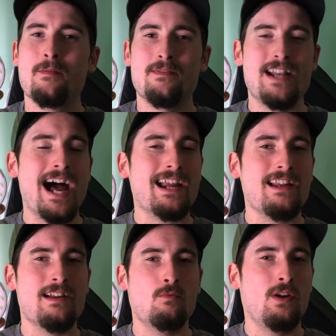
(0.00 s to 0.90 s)
not going
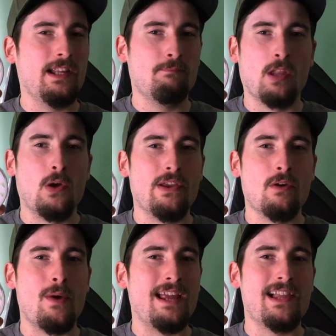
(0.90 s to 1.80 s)
to really blow you
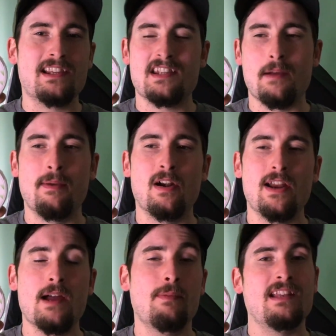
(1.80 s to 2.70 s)
away like
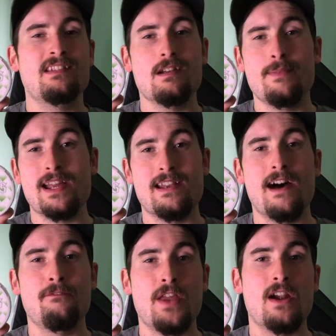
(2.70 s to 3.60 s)
Siberia, but it's going to be
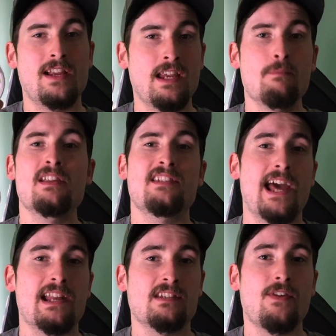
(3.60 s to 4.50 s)
enough there to keep you
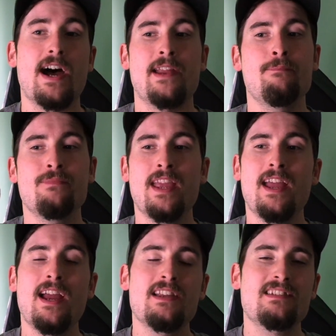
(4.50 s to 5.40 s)
satisfied,
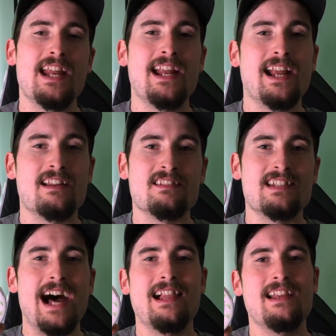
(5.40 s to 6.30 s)
standing at a
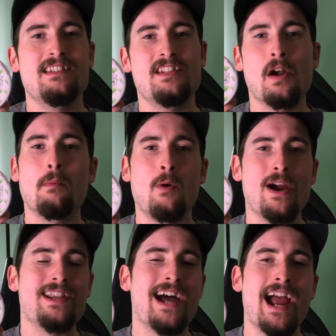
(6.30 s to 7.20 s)
solid
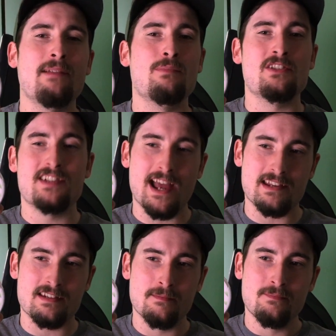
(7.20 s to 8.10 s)

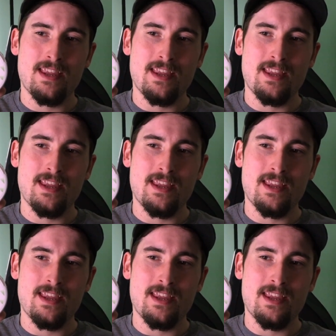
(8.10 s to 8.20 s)
0.9%.